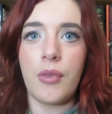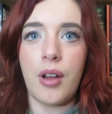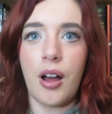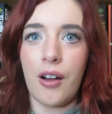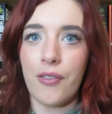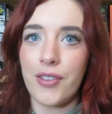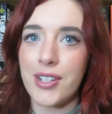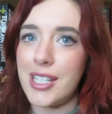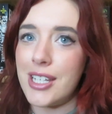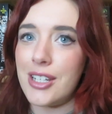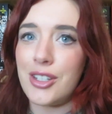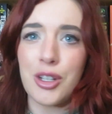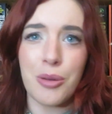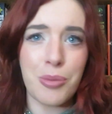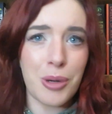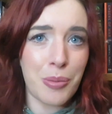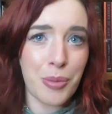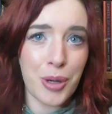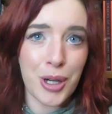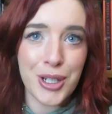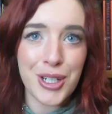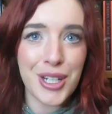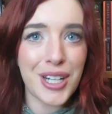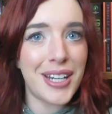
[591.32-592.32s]
obviously
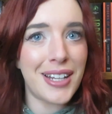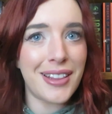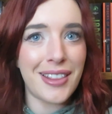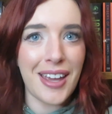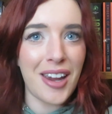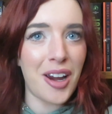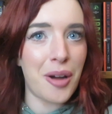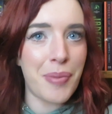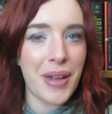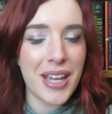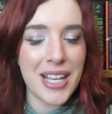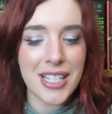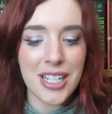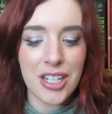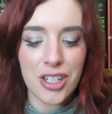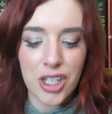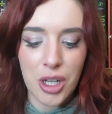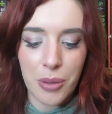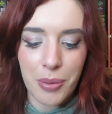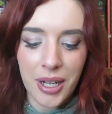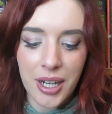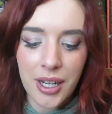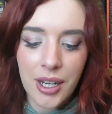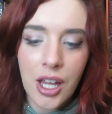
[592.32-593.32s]
Dublin Murder, they are based in
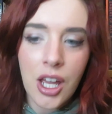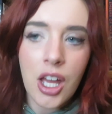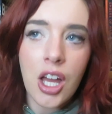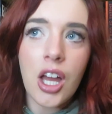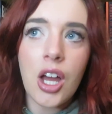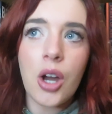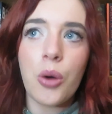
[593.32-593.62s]
Dublin,